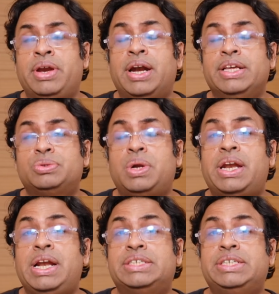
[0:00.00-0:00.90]
regarding
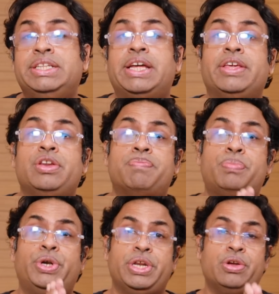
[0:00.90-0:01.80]
solar electricity that you can
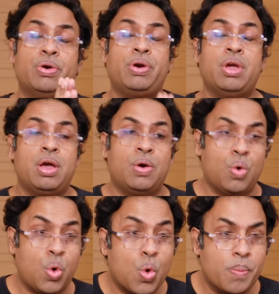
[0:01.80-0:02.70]
put in your
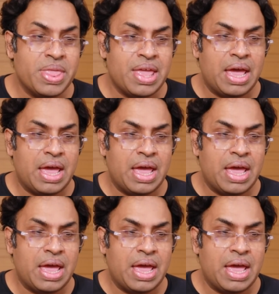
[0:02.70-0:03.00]
home.